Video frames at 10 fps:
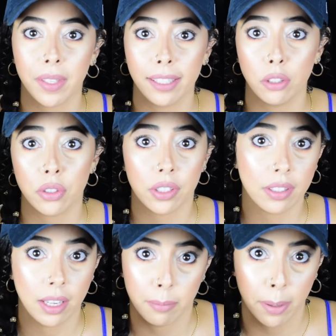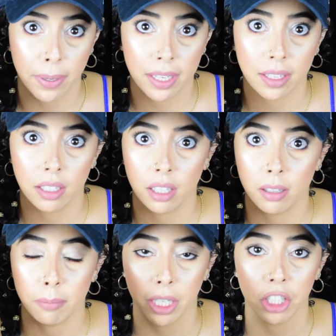I use this in my baking,
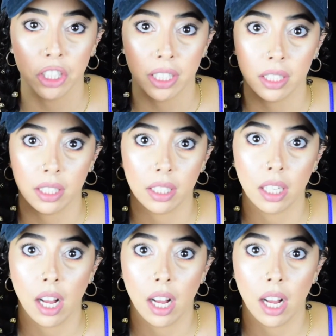in my cooking,